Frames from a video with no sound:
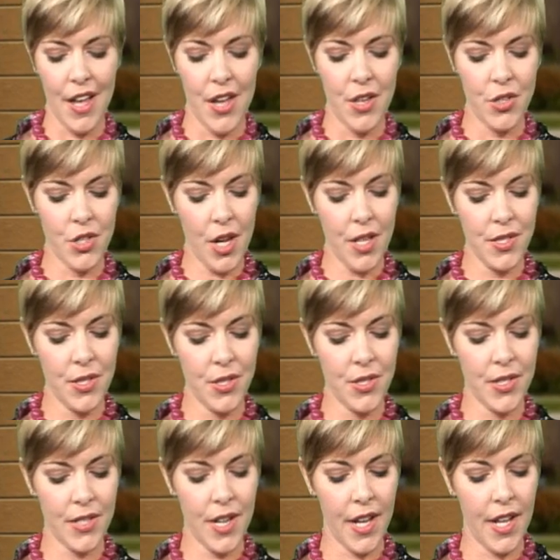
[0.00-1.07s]

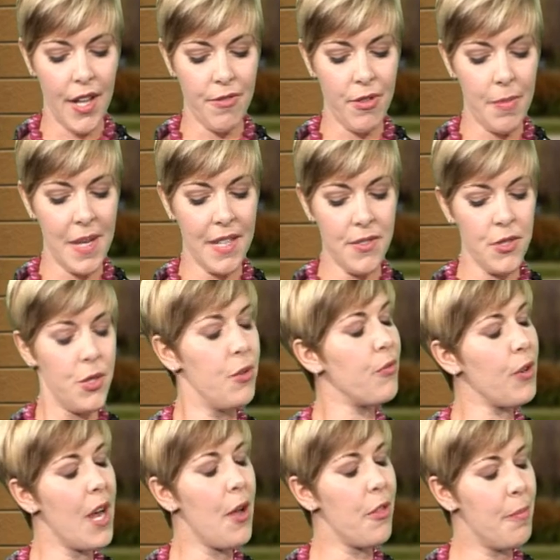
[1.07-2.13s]
just from the Institute
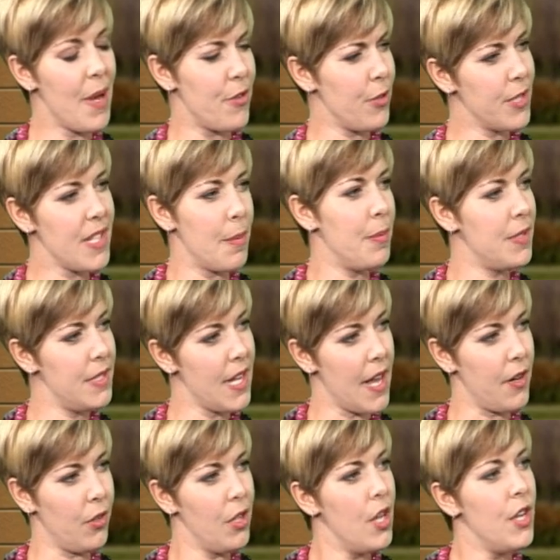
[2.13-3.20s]
for Health Metrics up in
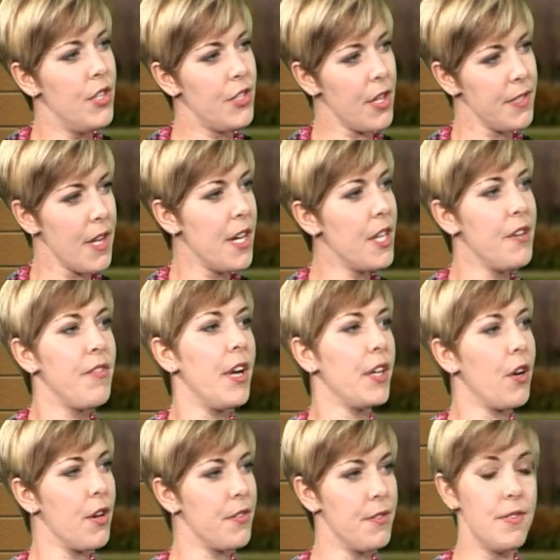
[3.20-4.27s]
Seattle just
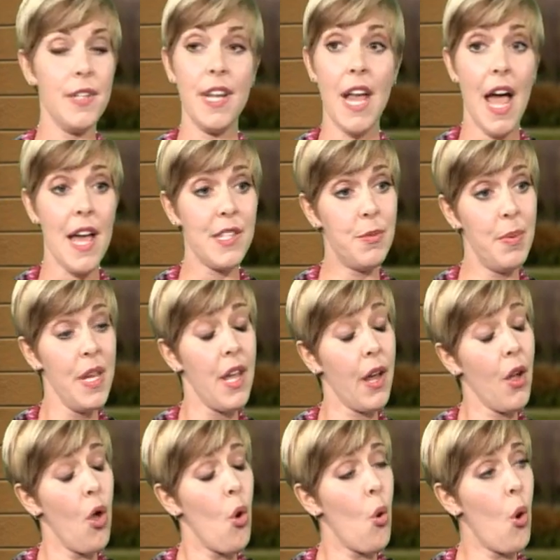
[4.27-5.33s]
identified Carson City as
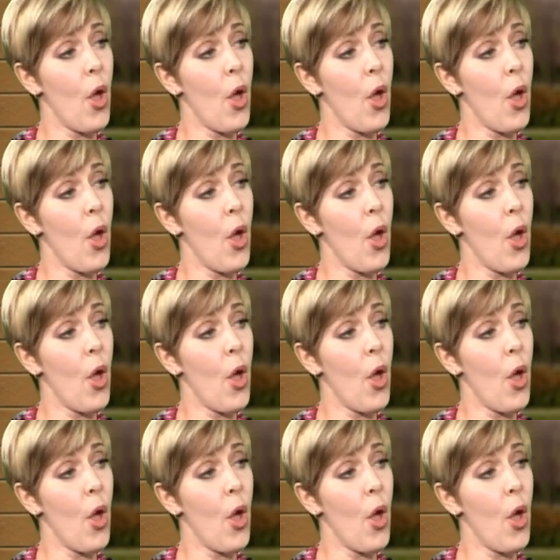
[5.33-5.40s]
being